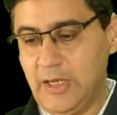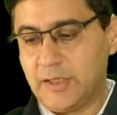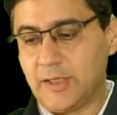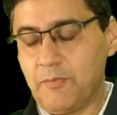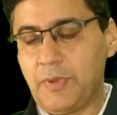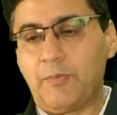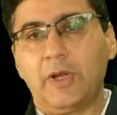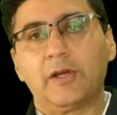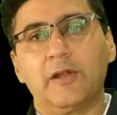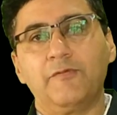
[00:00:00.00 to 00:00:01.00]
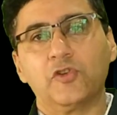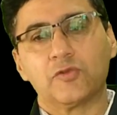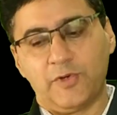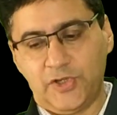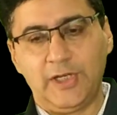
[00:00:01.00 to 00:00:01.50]
Some people confuse
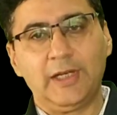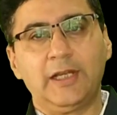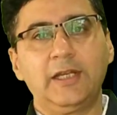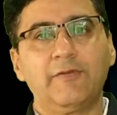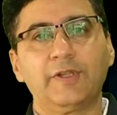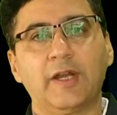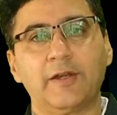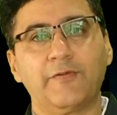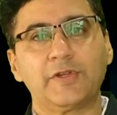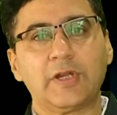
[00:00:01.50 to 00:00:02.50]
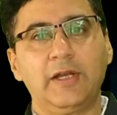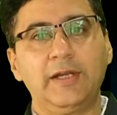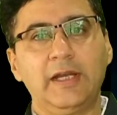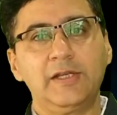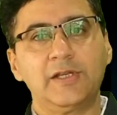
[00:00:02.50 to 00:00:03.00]
machine learning with artificial
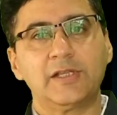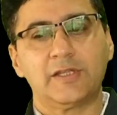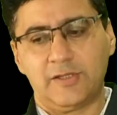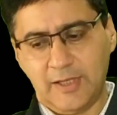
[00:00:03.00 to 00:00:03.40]
intelligence